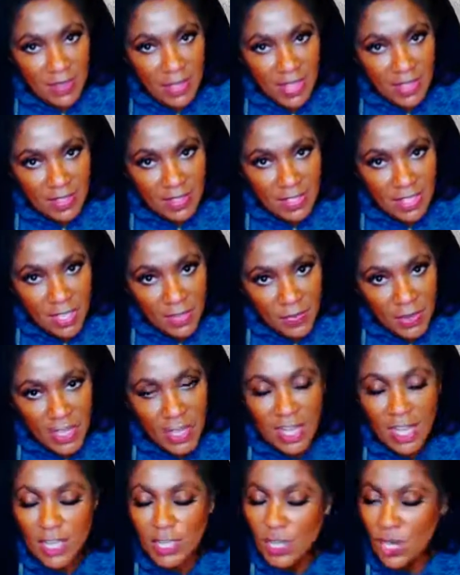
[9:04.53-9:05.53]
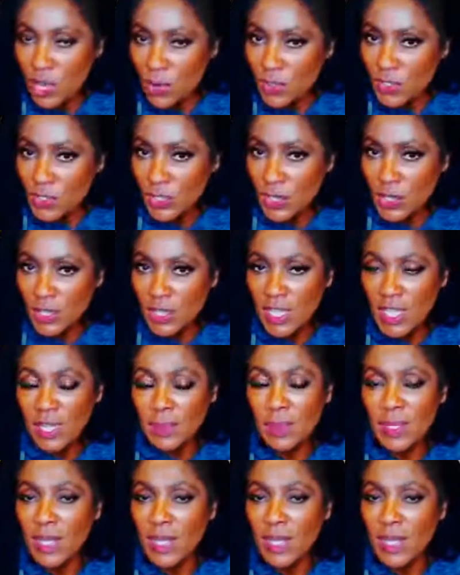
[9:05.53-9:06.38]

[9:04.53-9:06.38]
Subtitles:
Thanksgiving. I know it's early,